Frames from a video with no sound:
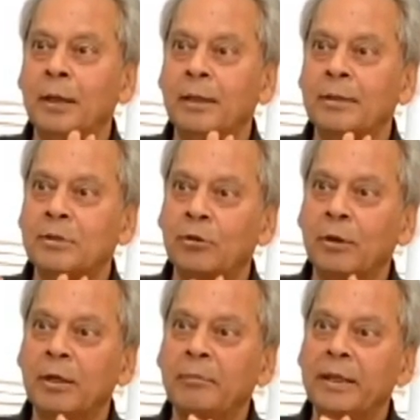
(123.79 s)
and
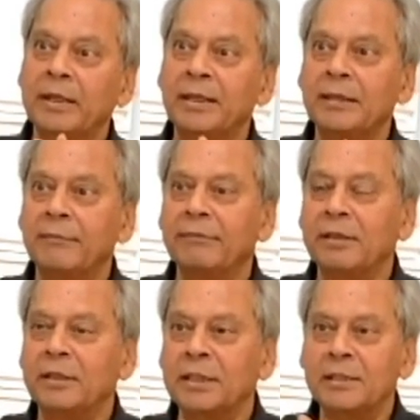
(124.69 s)
soil making
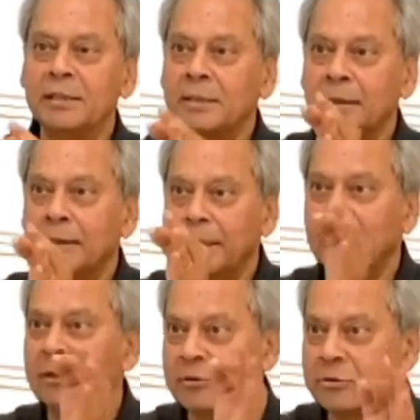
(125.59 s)
different things
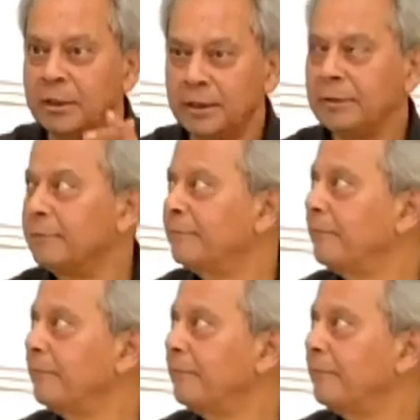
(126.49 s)
in the tree,